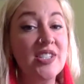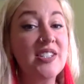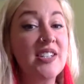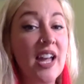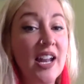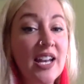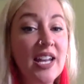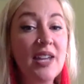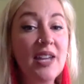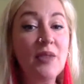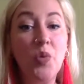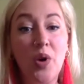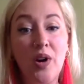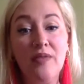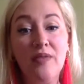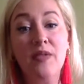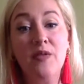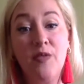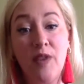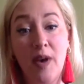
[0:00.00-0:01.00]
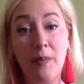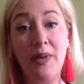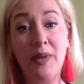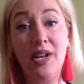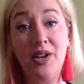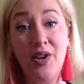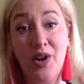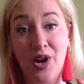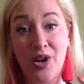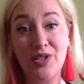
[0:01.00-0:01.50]
studying more of the
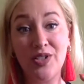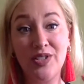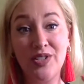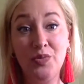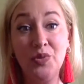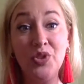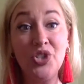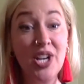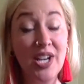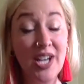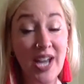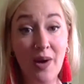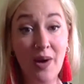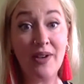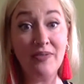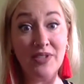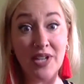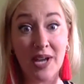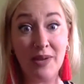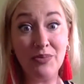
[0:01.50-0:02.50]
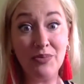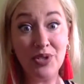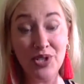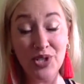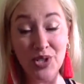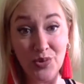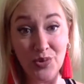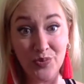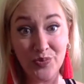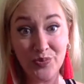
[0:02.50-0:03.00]
feminine arts, which I now have time to
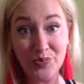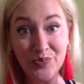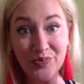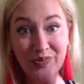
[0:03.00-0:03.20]
do.